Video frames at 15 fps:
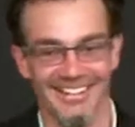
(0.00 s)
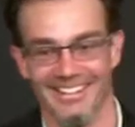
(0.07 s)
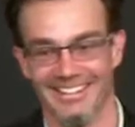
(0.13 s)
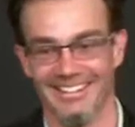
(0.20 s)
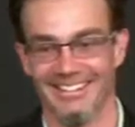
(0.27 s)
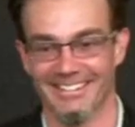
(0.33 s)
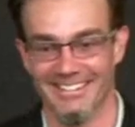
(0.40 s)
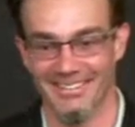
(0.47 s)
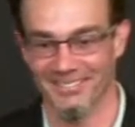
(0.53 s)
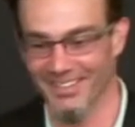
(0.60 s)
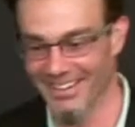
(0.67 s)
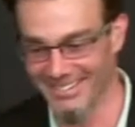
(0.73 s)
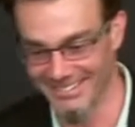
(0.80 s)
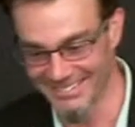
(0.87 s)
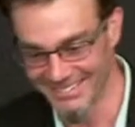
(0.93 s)
in 18
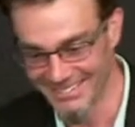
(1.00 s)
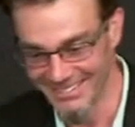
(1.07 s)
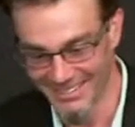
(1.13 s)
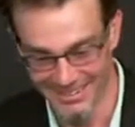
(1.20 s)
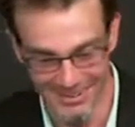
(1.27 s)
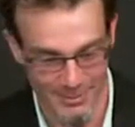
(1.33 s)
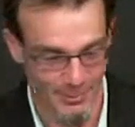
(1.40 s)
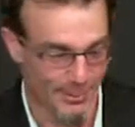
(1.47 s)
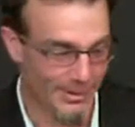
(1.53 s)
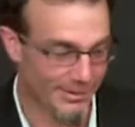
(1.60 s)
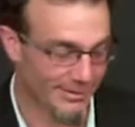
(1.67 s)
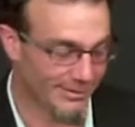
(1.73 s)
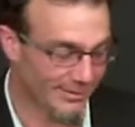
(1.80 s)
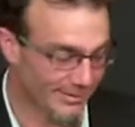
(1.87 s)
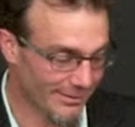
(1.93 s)
months.
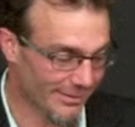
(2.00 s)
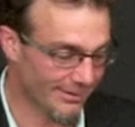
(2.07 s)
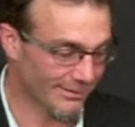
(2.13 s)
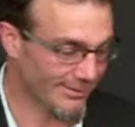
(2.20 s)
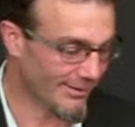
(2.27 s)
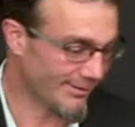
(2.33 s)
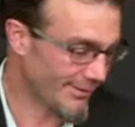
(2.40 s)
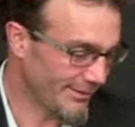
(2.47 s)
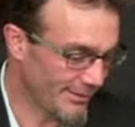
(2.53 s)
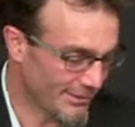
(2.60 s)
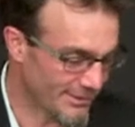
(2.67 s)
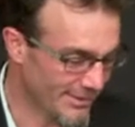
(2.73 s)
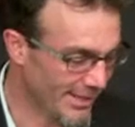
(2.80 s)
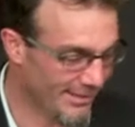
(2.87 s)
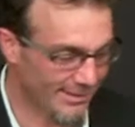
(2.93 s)
But you
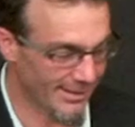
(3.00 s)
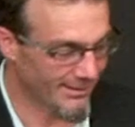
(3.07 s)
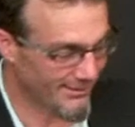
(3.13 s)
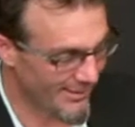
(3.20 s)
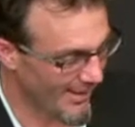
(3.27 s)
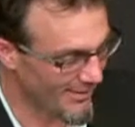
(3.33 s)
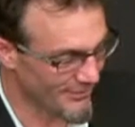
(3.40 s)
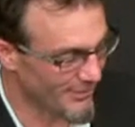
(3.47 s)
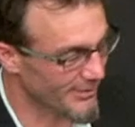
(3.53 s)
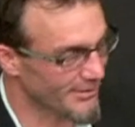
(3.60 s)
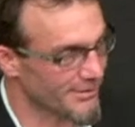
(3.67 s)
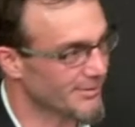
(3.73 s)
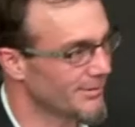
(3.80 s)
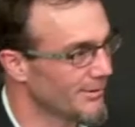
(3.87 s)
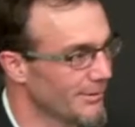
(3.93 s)
just had that
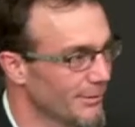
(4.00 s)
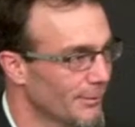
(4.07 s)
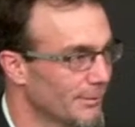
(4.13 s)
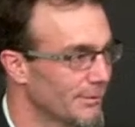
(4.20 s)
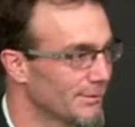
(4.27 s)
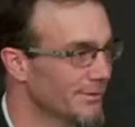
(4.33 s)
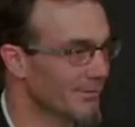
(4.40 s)
confidence, knowing you